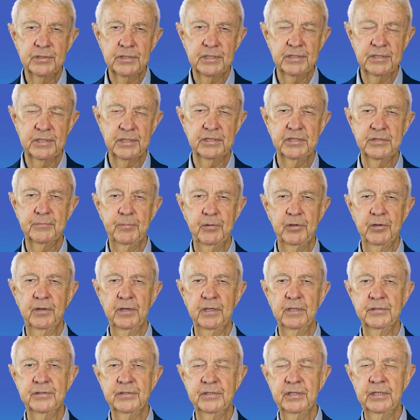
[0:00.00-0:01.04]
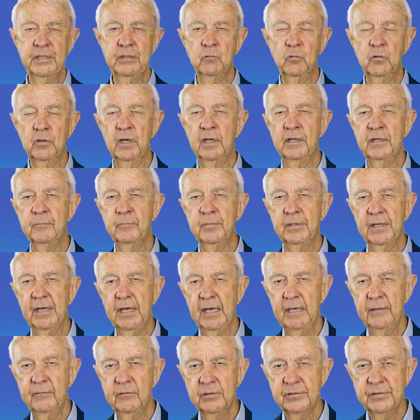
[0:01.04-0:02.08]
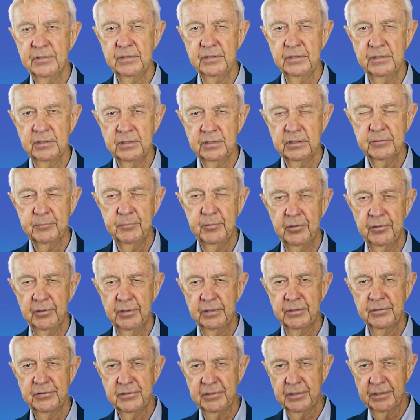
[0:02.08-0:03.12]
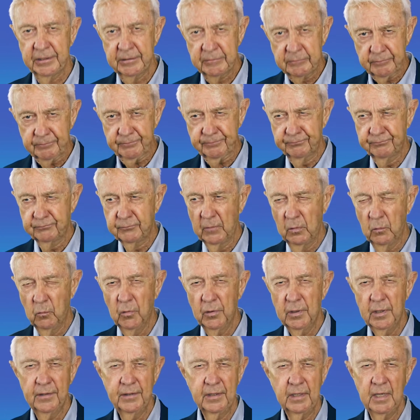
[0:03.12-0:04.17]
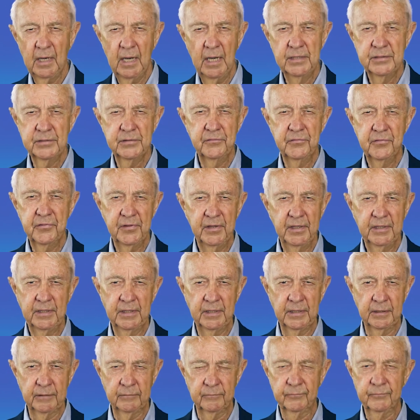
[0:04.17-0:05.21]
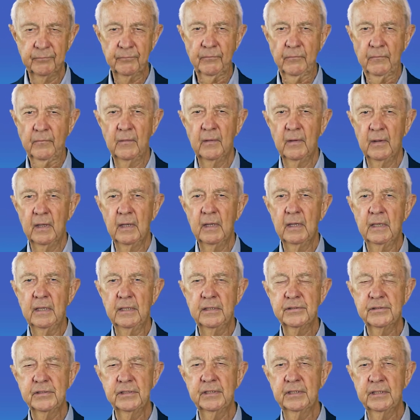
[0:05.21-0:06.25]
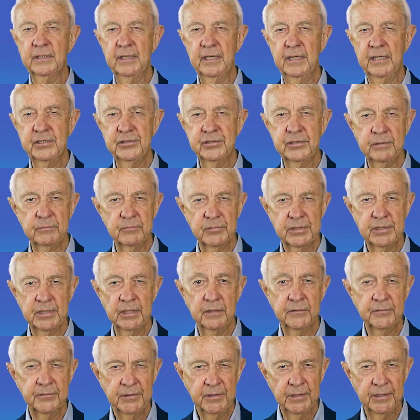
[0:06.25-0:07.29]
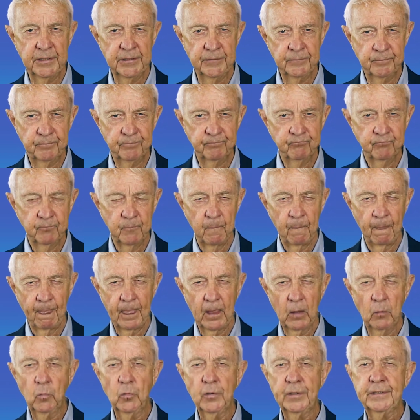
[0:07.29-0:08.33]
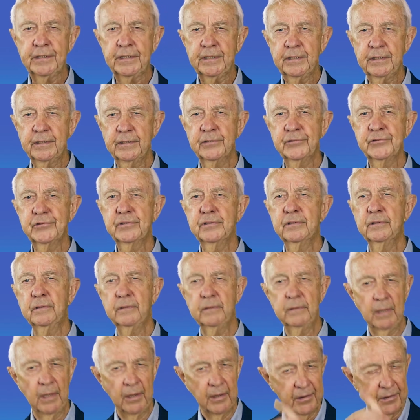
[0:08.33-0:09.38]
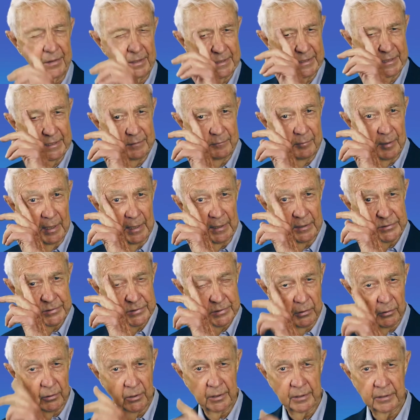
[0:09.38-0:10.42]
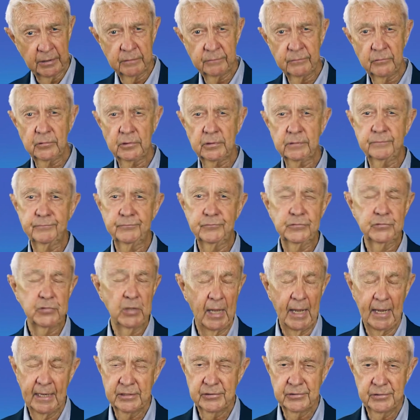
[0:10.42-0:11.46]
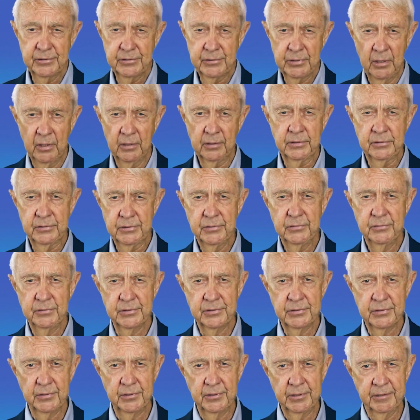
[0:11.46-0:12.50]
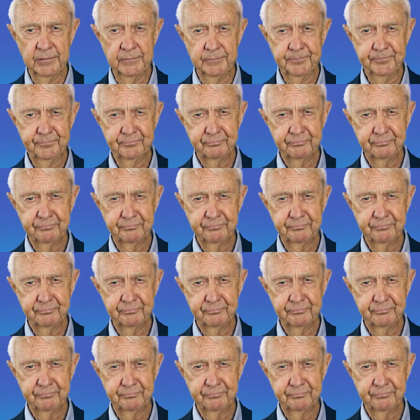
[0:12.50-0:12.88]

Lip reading: he's experiencing? What are the behaviors he's experiencing? What are the kinds of thinking is he engaging himself in when he is thinking about his daughter or actually talking to his daughter?